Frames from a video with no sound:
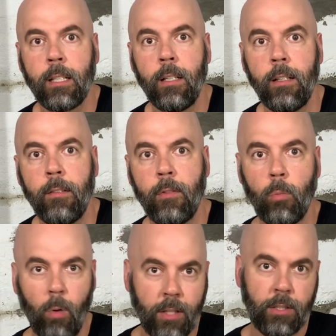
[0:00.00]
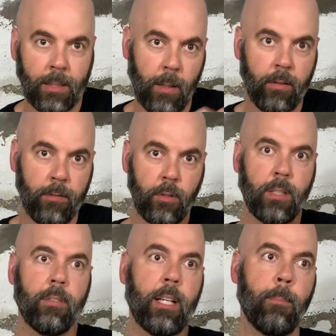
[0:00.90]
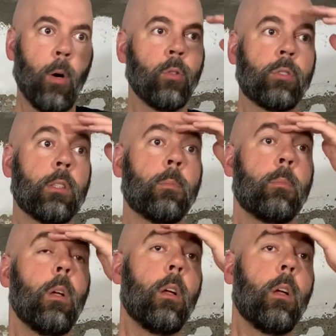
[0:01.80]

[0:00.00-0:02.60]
If you watch like my reviews every day, I post them.